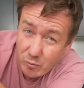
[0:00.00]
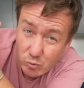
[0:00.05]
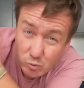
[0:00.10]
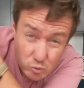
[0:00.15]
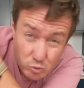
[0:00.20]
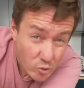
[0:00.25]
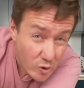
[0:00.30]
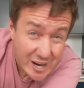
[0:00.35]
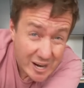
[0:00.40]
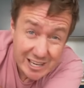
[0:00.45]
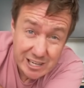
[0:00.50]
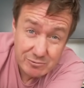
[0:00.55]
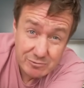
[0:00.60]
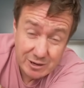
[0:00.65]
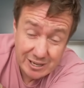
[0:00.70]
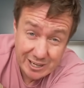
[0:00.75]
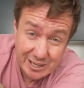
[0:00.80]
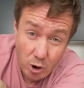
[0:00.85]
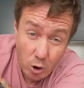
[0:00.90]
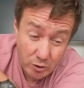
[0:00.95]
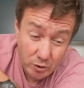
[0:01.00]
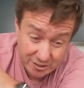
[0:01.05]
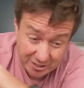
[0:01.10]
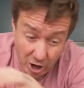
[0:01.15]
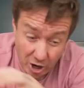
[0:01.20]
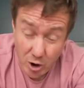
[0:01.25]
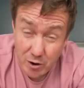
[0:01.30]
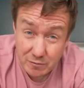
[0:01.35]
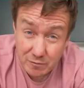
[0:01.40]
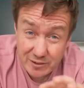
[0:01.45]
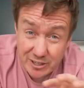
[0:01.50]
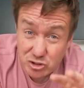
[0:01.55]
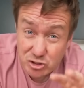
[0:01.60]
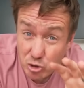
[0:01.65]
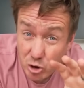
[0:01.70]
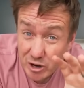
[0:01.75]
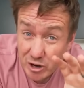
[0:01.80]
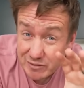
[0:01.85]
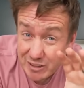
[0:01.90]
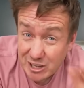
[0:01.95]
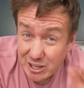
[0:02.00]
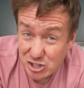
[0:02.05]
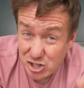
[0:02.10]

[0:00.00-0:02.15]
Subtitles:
really, really hot to hopefully drive that